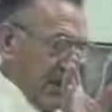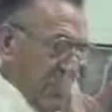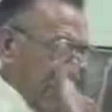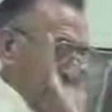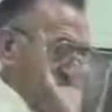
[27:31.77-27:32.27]

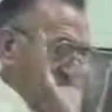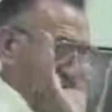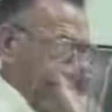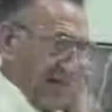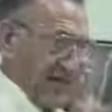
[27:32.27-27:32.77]
You want to bring
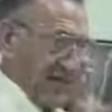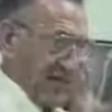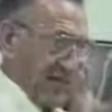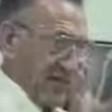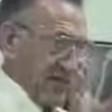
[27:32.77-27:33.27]
forth an Isaac?
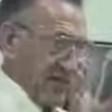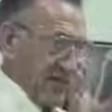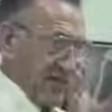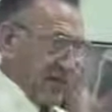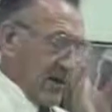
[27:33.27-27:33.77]

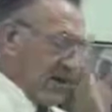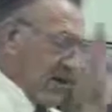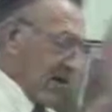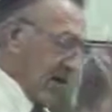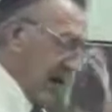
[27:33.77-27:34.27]

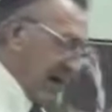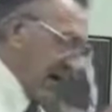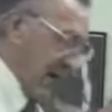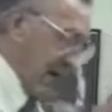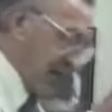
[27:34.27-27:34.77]

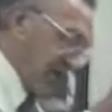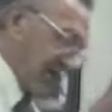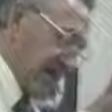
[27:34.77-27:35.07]
Okay, here's what it